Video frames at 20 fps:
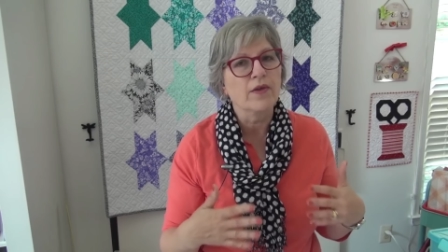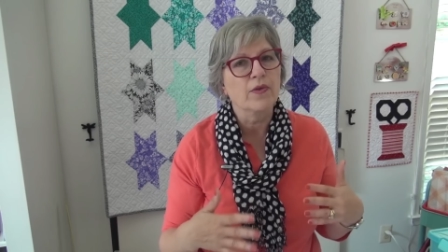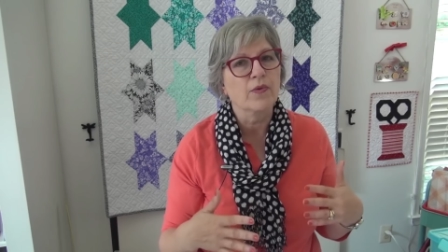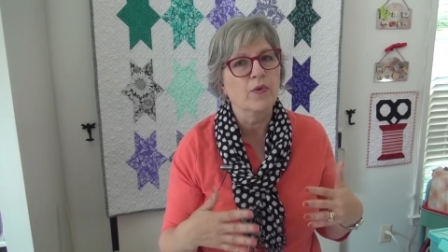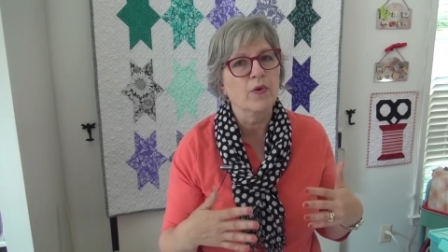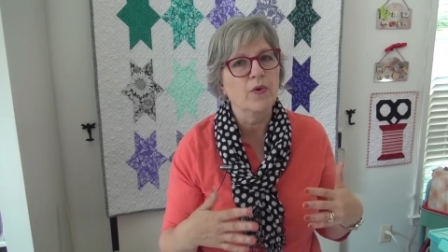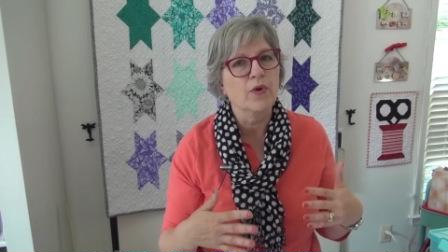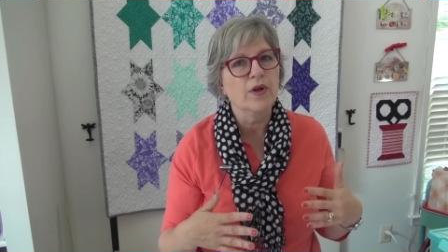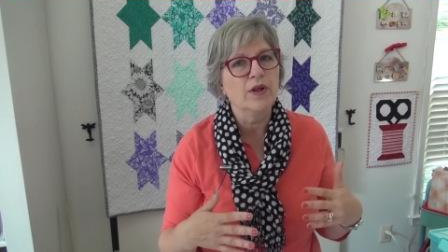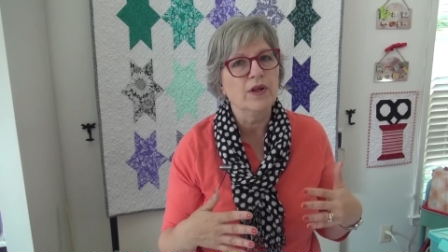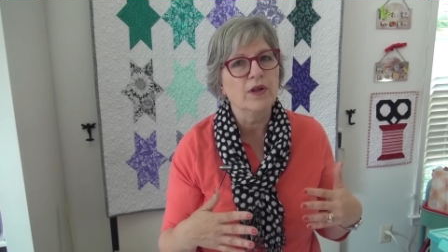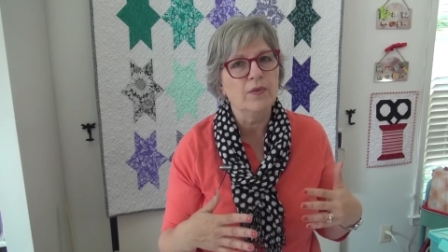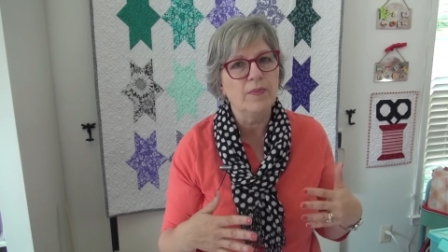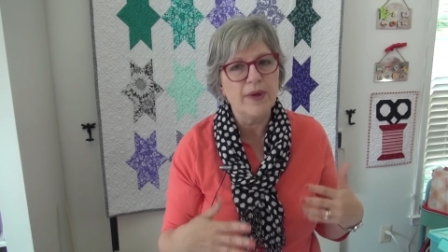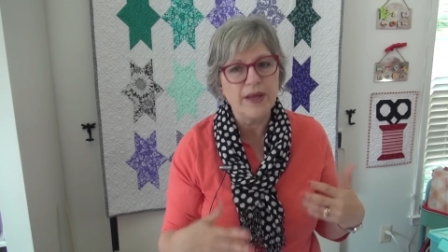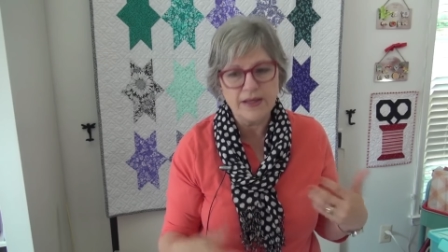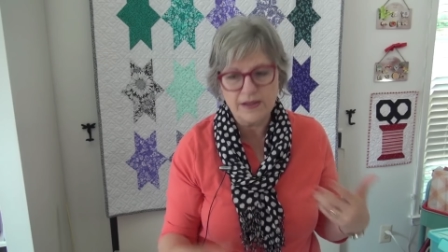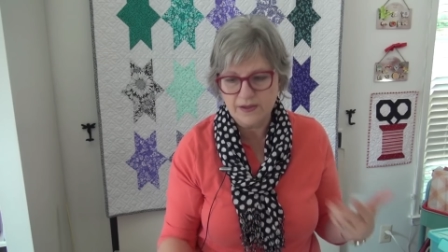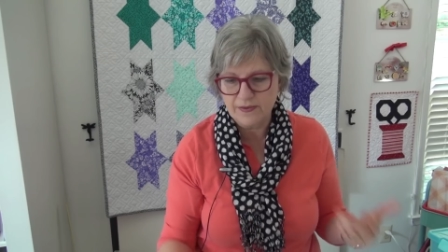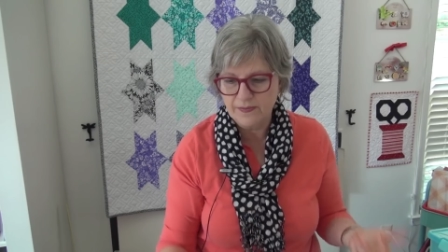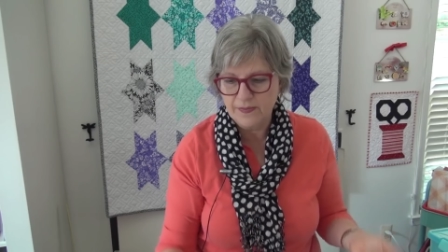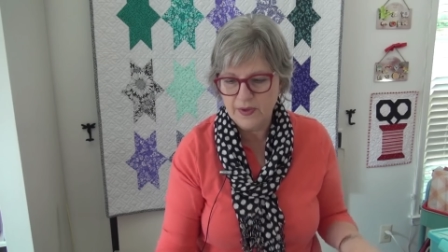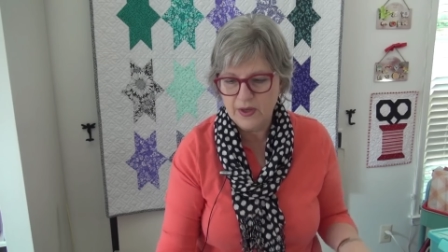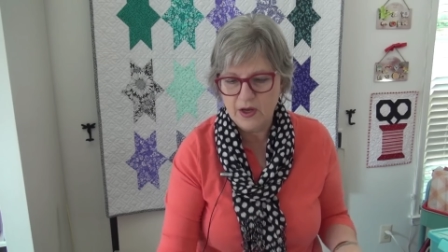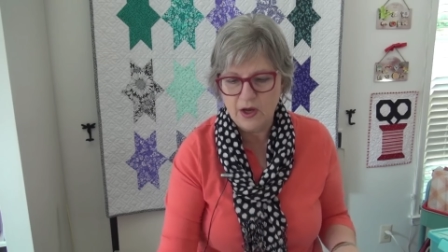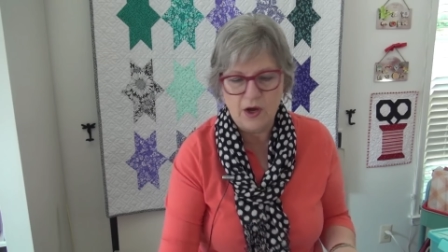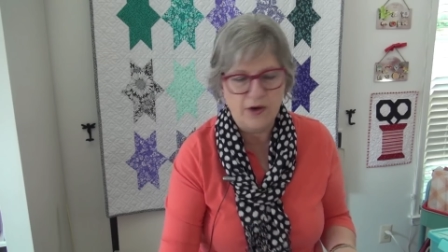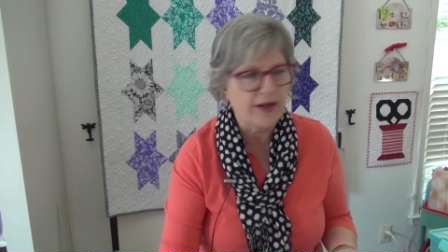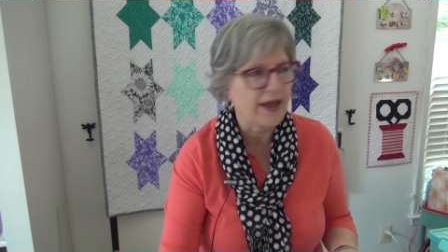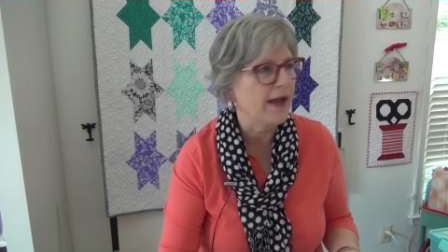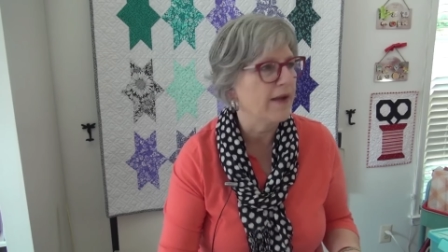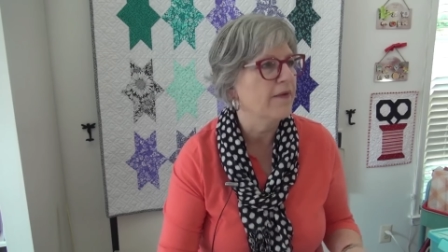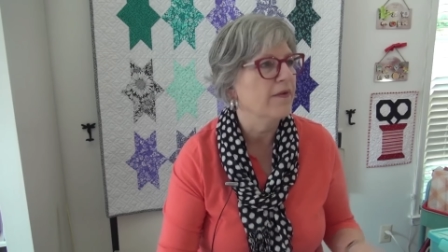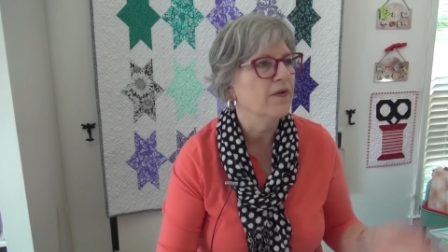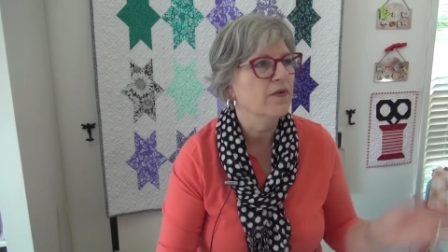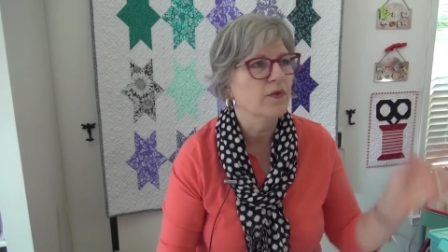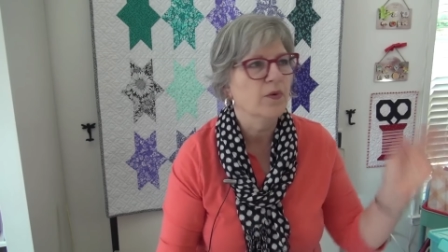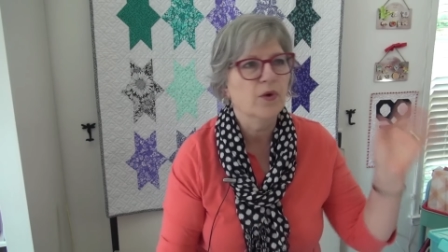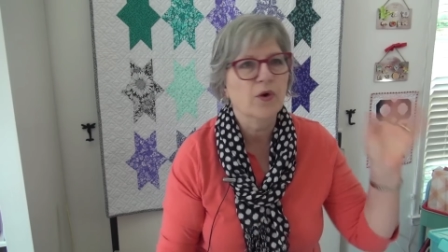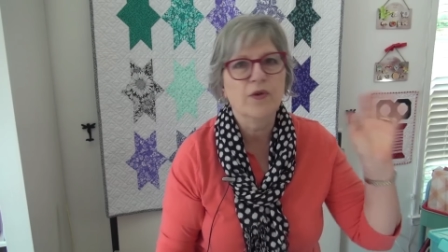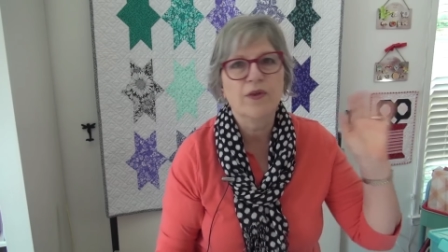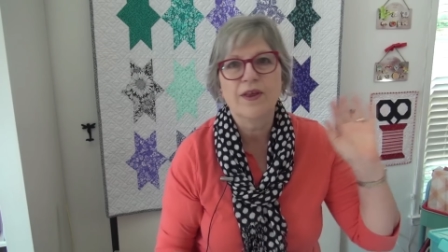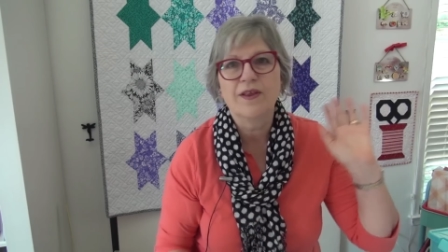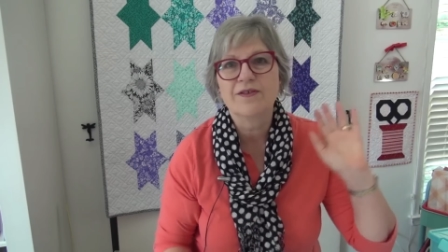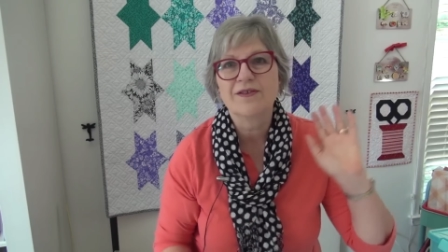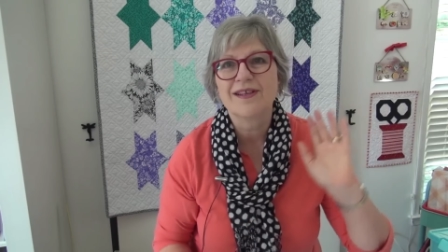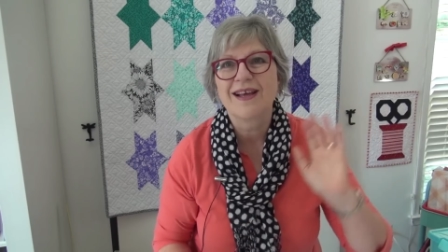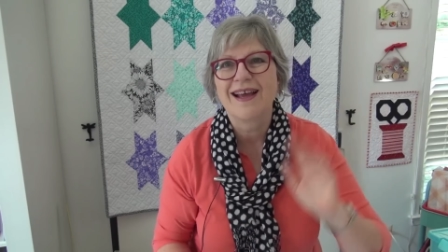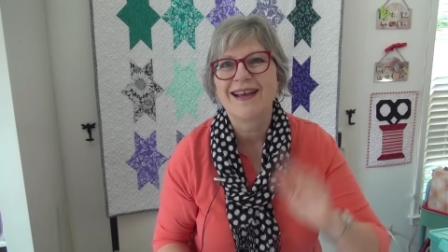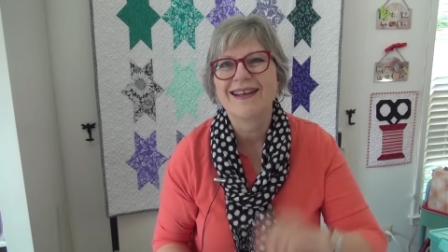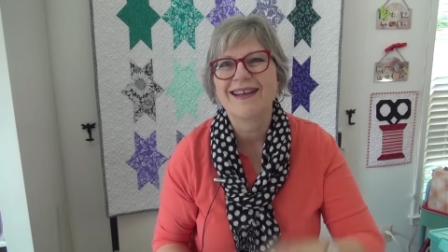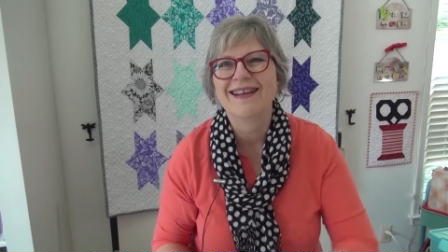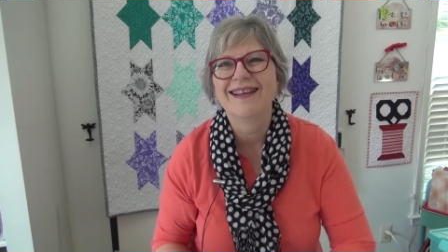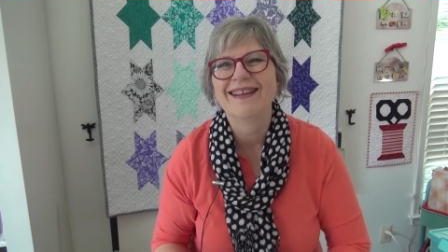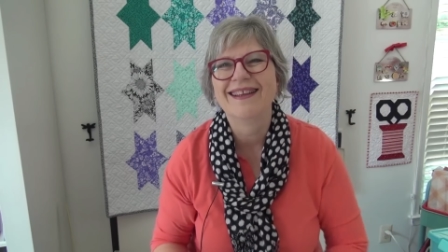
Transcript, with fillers: through it a little bit. Okay, so we'll go to the other side.